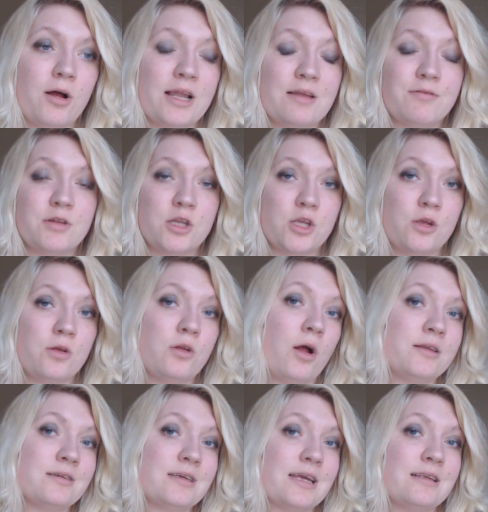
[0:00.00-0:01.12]
I live in the
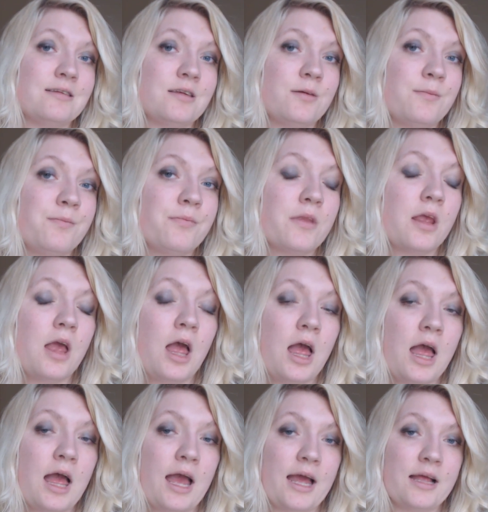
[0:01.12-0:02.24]
United Kingdom,
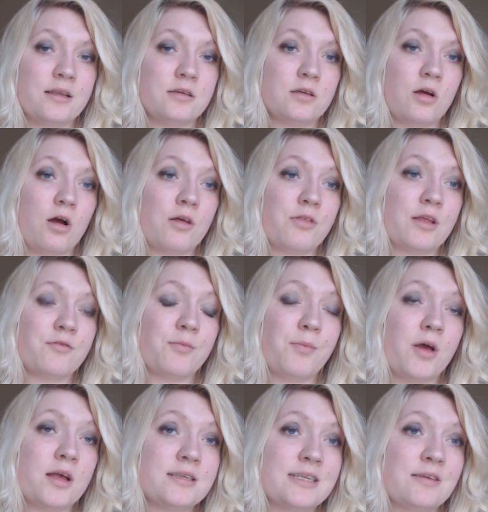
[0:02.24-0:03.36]
and I think
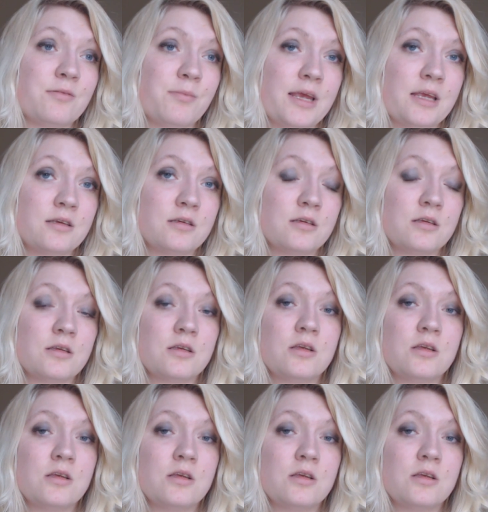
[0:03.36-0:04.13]
personally for me,